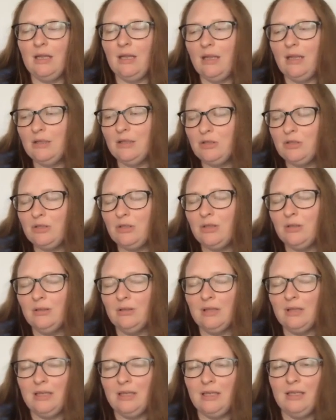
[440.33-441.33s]

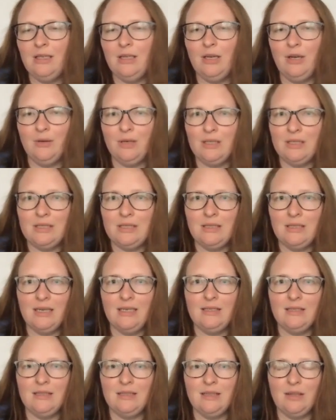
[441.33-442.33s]
certainly, you know, it's
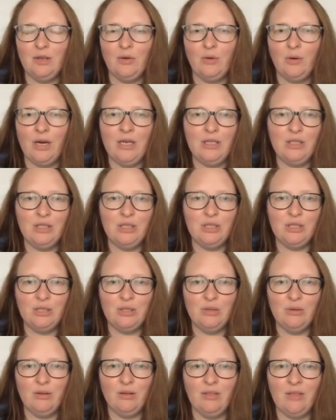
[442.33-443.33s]
nice that the Grange is
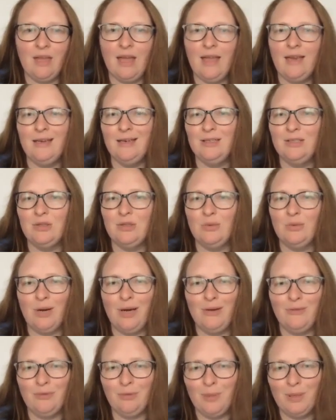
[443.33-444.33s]
doing that, and it's
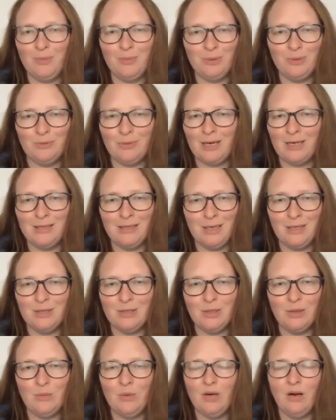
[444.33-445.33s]
great for people to recognize
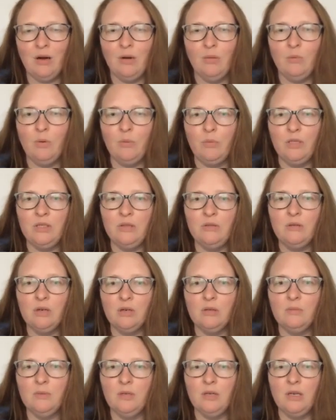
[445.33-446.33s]
who we are and what we do in our
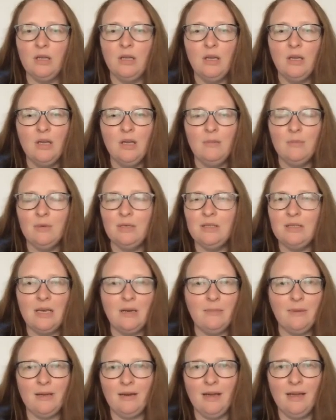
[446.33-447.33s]
community, but it's not
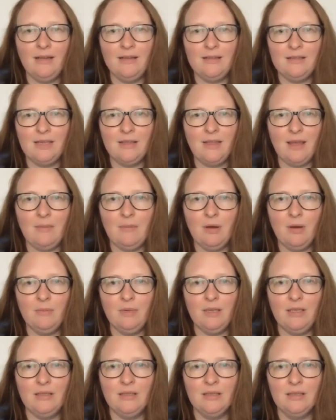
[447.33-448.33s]
about us at that
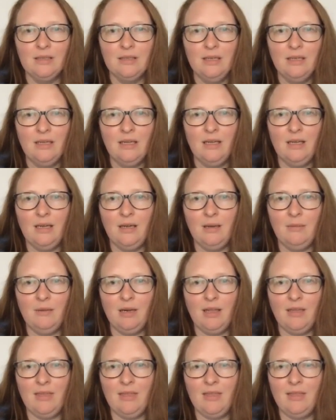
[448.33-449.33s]
moment. And
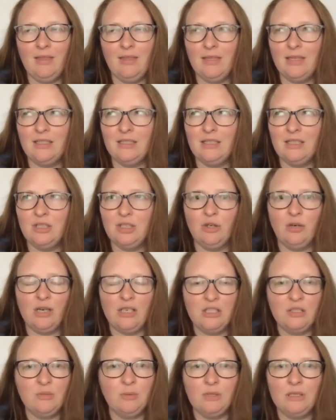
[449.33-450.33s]
I think that that's such a
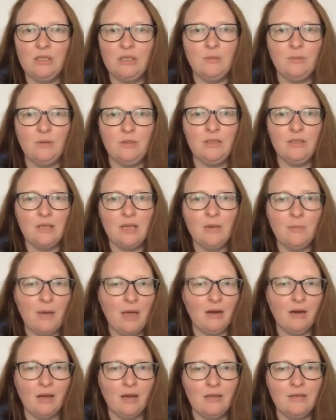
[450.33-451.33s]
Grange principle. It's not
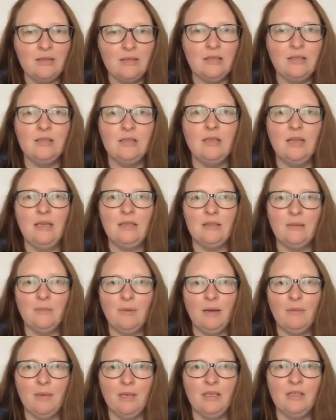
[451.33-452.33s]
about us. It's
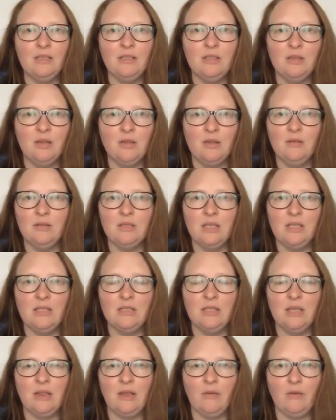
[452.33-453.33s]
about making sure that those kids
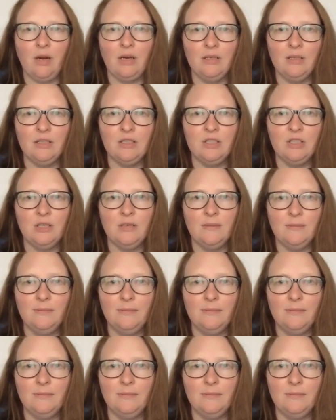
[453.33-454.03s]
get that recognition.